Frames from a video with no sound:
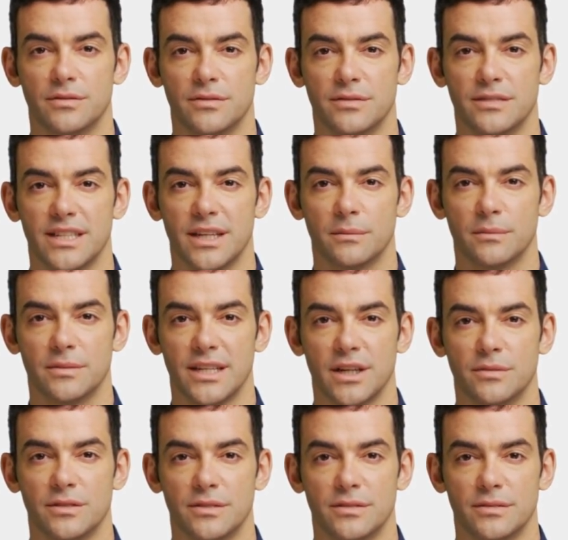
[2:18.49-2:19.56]
Step
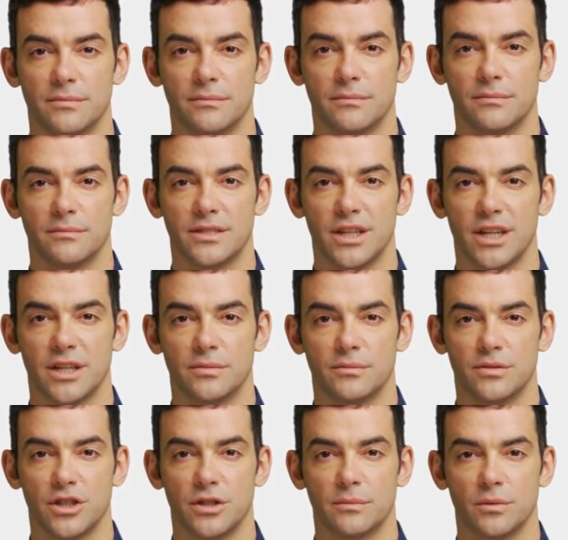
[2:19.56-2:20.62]
7.
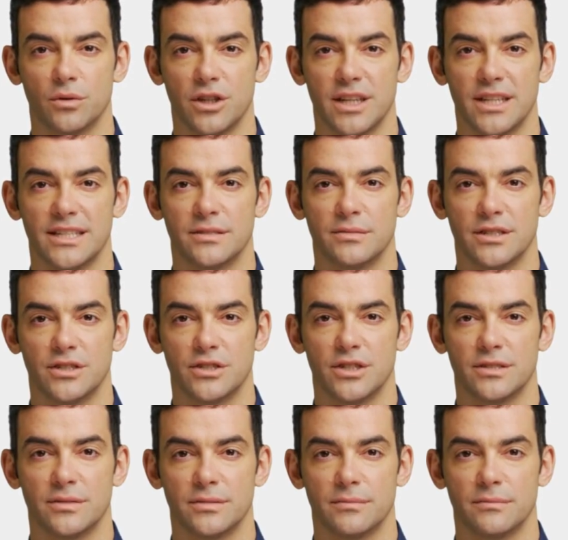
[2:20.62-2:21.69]
Confirm your
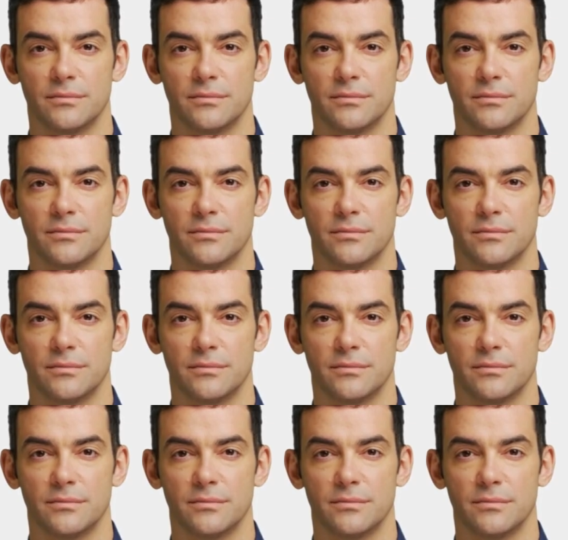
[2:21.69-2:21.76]
activation.